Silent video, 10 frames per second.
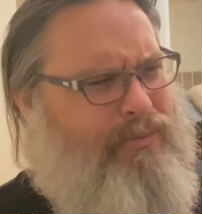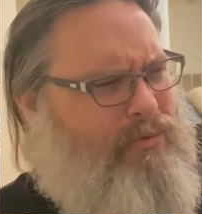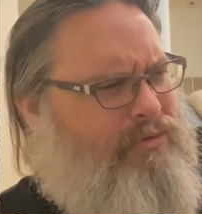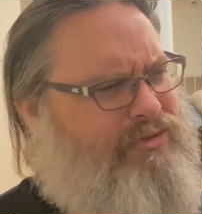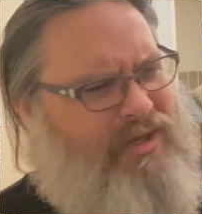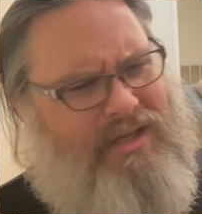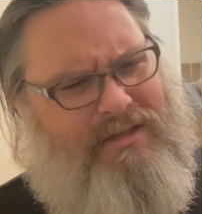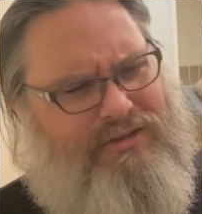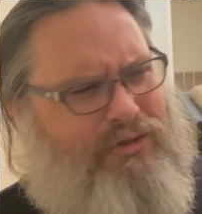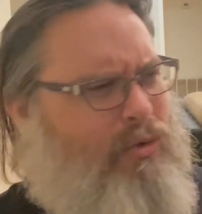or
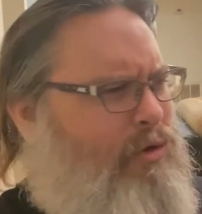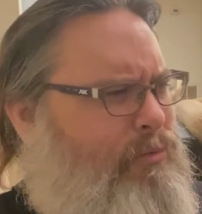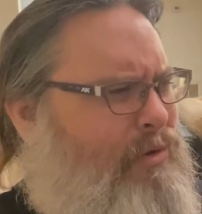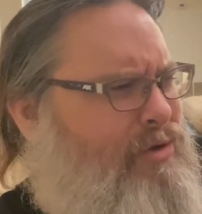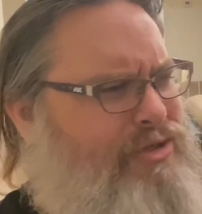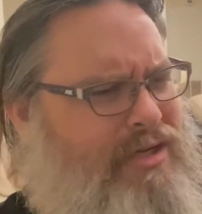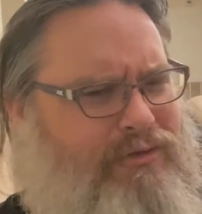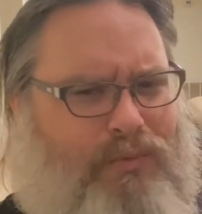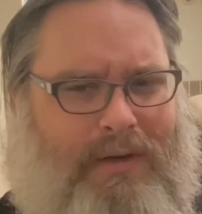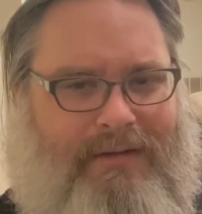side solo
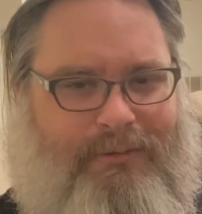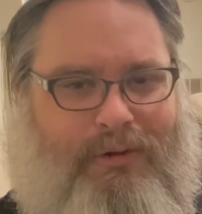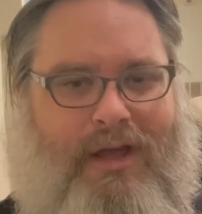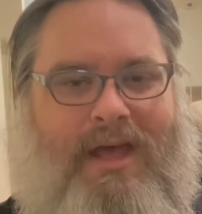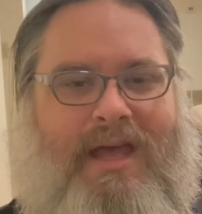project, whatever.